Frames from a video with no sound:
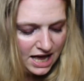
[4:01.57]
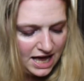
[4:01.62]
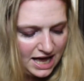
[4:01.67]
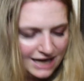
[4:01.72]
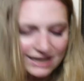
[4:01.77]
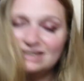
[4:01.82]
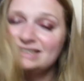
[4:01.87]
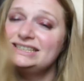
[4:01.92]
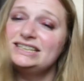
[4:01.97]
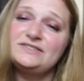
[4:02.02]

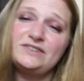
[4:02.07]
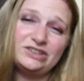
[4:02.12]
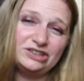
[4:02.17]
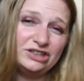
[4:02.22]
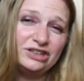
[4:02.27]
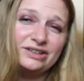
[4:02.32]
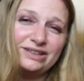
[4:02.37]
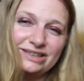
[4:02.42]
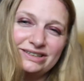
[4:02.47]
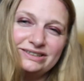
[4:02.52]
I honestly felt a
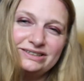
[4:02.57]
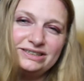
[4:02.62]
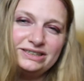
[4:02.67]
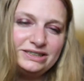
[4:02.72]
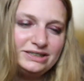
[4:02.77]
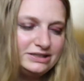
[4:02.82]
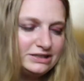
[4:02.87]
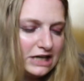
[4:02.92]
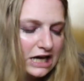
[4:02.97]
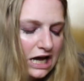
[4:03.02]
little
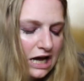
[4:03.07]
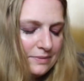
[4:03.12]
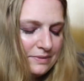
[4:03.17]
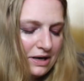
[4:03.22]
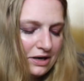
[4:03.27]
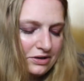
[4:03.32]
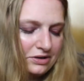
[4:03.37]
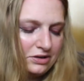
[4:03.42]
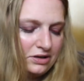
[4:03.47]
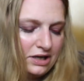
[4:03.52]
guilty. I'm
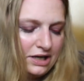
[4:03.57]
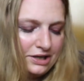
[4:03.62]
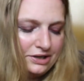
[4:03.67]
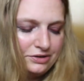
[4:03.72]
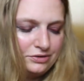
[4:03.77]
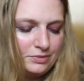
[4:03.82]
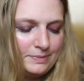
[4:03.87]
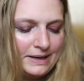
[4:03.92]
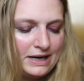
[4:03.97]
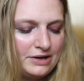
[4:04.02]
not going to lie to
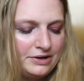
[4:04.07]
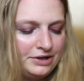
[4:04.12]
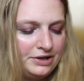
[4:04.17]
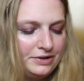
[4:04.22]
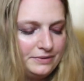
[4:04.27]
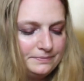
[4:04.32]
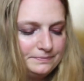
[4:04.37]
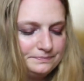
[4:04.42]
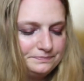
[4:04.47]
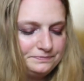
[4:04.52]
you about
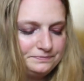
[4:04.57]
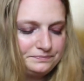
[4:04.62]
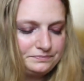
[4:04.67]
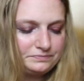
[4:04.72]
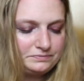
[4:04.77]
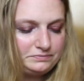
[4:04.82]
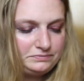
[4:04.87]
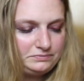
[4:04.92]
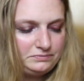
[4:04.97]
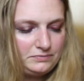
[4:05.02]
it.
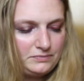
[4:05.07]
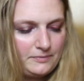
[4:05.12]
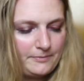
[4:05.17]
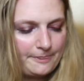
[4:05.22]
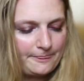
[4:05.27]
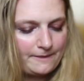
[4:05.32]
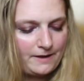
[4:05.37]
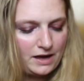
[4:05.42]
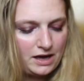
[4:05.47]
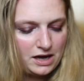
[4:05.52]

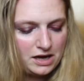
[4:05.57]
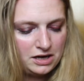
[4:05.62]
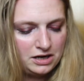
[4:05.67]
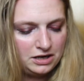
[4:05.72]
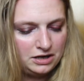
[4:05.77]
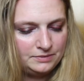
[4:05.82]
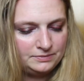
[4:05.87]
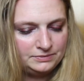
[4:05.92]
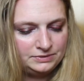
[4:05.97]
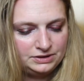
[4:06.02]

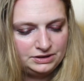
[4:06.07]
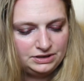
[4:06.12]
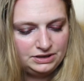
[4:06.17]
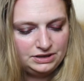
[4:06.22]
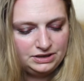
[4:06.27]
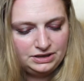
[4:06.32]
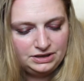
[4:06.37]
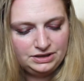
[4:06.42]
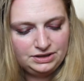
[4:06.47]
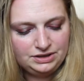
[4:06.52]
Um,
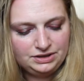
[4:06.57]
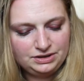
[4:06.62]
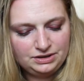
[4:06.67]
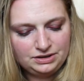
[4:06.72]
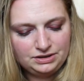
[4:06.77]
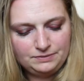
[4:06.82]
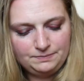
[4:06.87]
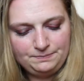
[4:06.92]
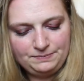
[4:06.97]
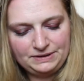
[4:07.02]

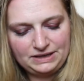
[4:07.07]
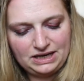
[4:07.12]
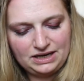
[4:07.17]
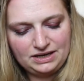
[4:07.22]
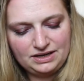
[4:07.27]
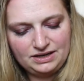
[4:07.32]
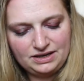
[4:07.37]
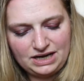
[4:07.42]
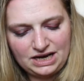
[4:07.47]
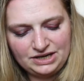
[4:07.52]
but
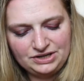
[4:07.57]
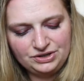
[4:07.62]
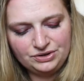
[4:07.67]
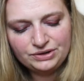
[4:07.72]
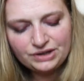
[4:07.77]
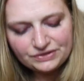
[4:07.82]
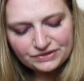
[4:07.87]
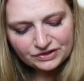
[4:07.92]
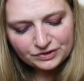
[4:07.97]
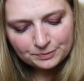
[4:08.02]
I know
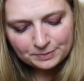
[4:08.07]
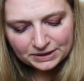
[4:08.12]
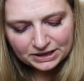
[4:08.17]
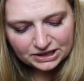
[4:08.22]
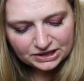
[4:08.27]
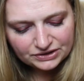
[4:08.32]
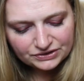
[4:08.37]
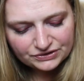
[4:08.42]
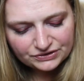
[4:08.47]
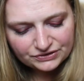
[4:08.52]
that this
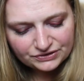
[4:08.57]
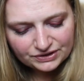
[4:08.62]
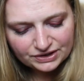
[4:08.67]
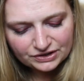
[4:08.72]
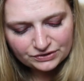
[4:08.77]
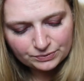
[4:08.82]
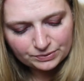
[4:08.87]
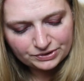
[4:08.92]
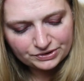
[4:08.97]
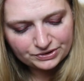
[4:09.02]
piece
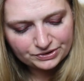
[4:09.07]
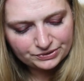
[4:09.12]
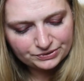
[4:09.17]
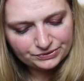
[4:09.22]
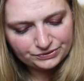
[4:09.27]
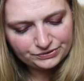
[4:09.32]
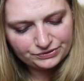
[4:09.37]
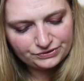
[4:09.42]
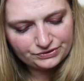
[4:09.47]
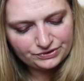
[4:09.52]
is one of
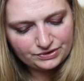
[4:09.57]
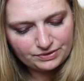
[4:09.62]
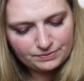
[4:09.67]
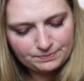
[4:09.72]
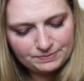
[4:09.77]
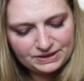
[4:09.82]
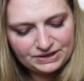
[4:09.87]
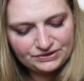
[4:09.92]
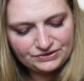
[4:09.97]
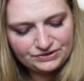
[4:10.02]
those
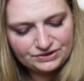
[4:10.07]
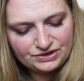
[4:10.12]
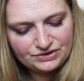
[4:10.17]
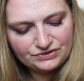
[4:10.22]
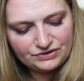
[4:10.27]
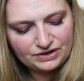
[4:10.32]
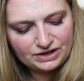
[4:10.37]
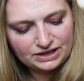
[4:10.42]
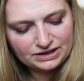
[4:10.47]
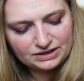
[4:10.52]

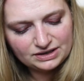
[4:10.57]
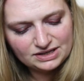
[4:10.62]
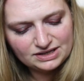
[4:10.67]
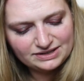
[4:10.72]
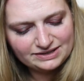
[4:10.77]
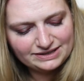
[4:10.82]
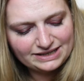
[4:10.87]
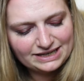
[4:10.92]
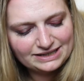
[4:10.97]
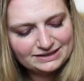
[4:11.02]
pieces like
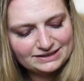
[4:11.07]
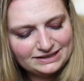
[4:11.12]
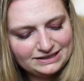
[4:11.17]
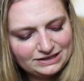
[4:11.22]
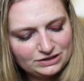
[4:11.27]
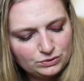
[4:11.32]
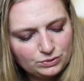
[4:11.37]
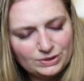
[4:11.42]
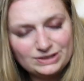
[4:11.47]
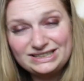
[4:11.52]
it's like
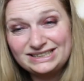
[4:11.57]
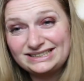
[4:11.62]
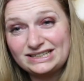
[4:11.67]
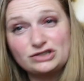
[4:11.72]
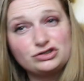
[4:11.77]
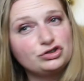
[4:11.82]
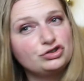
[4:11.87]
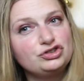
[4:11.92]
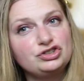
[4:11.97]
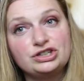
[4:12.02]
the
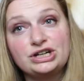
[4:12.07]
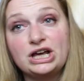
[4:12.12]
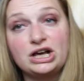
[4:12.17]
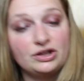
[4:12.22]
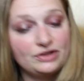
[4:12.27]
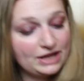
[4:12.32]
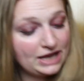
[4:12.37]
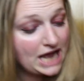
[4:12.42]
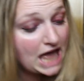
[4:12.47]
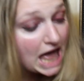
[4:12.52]
quintessential
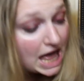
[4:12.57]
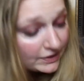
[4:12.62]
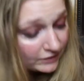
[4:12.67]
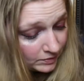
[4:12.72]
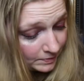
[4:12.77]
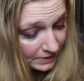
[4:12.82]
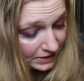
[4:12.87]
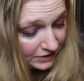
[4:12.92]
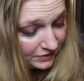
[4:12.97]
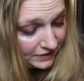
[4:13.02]
Chanel that
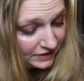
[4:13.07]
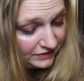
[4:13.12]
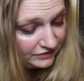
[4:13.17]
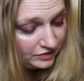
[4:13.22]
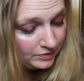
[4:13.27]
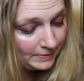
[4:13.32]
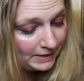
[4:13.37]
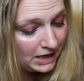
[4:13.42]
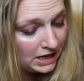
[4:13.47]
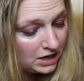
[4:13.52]
everybody
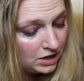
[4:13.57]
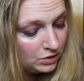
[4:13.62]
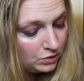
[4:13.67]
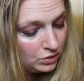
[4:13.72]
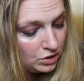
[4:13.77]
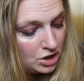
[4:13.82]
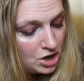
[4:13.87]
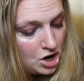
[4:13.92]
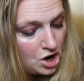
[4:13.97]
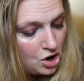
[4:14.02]
thinks
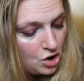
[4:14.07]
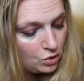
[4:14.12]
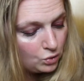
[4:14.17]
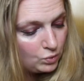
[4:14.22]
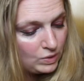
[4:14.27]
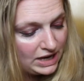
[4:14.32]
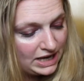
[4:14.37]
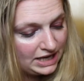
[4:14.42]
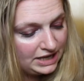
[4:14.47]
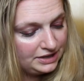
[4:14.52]
about
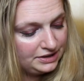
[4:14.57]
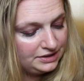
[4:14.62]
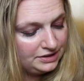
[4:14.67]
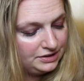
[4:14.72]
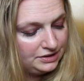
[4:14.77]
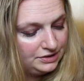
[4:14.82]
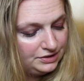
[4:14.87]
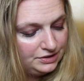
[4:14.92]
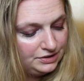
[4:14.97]
when